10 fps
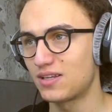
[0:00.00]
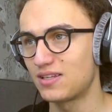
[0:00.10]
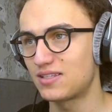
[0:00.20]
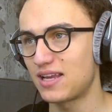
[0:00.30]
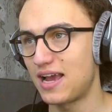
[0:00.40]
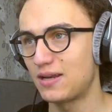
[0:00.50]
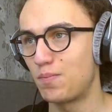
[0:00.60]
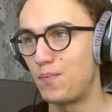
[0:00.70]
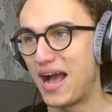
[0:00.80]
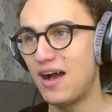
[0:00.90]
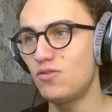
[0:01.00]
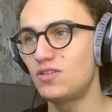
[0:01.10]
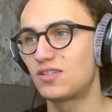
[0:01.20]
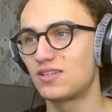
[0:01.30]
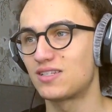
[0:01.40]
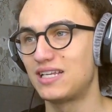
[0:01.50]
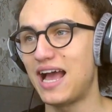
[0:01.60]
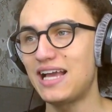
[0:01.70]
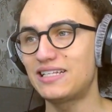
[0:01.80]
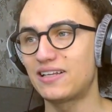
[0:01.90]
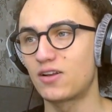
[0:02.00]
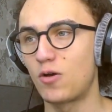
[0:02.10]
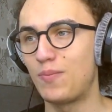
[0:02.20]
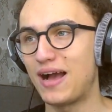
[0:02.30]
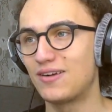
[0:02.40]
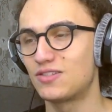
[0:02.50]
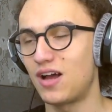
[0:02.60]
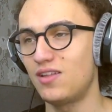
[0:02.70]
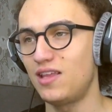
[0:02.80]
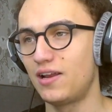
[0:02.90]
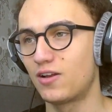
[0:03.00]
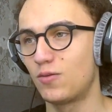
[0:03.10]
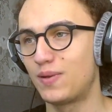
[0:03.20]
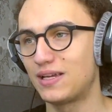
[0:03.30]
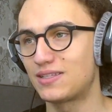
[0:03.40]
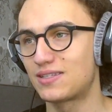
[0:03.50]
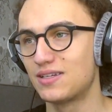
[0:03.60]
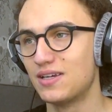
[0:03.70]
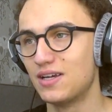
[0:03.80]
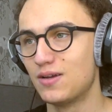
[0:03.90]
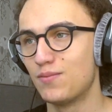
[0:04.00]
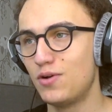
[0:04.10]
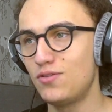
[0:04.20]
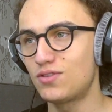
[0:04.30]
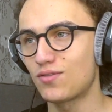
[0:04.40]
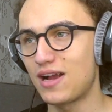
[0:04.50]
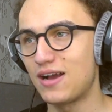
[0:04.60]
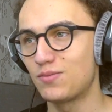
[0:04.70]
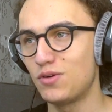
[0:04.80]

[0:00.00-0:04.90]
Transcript: on the side, bounces. Nice little bounce on the little bits. Moves around,